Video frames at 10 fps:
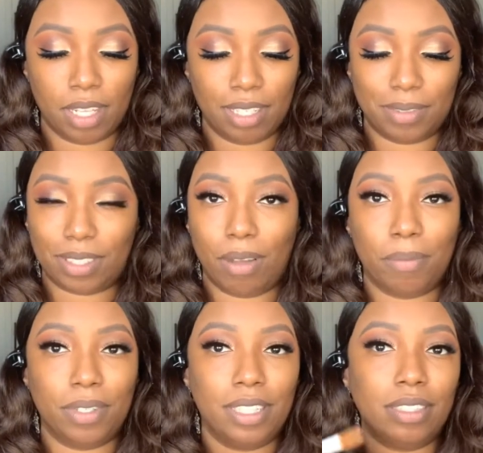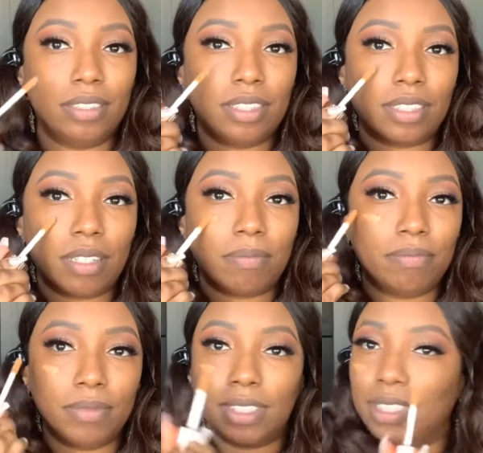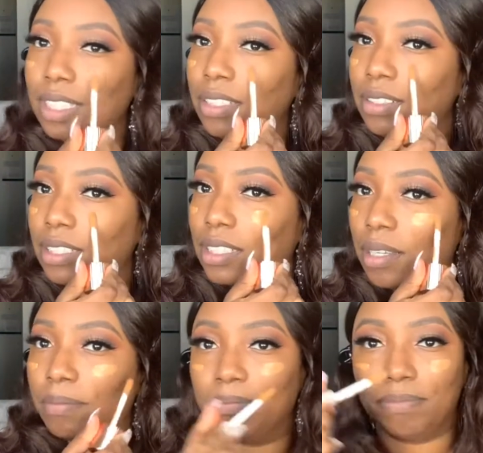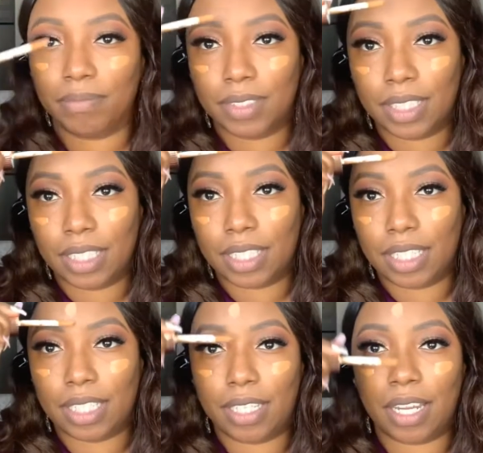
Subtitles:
Just gonna put a little something, just a little something, you know.